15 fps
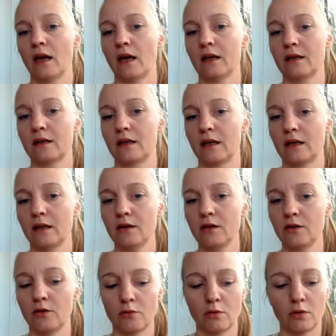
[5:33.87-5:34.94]
and then
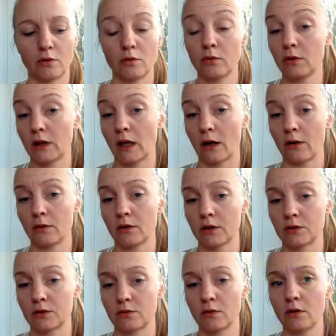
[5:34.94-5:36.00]
you hold down
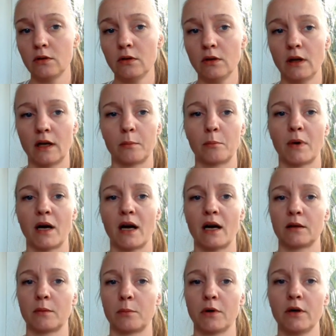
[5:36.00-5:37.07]
Control and mark
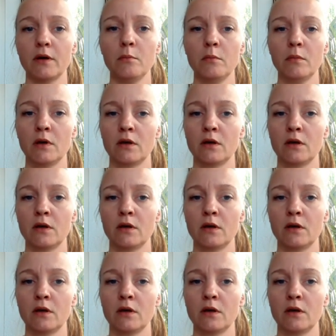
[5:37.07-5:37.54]
the bottom,